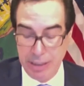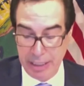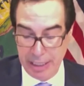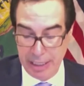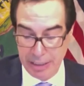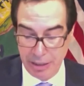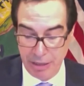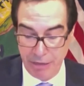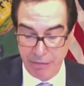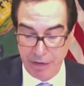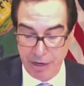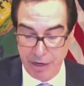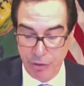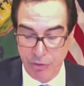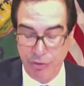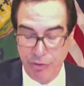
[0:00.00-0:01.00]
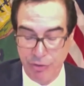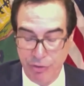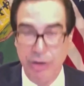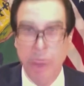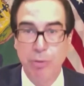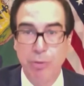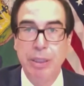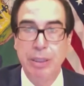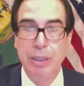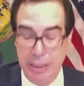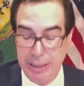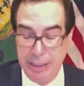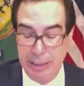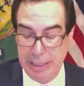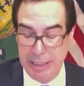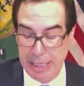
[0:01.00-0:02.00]
antiviral therapies, and
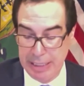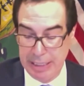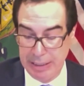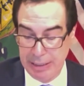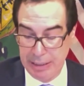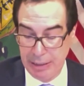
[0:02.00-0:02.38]
testing.